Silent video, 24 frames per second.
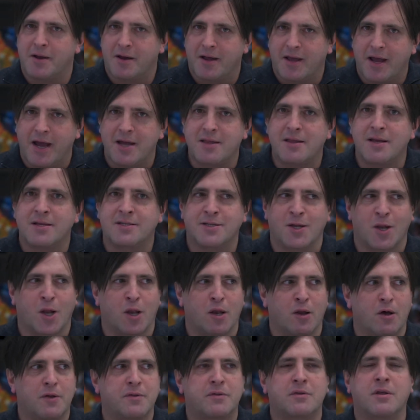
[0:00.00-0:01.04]
Okay, there's a
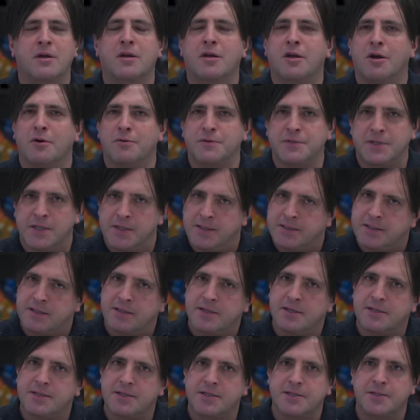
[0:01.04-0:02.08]
lot that goes into
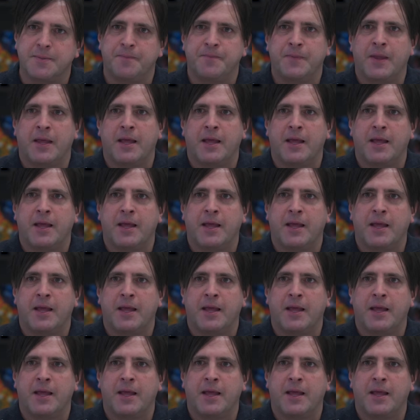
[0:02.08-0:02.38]
this.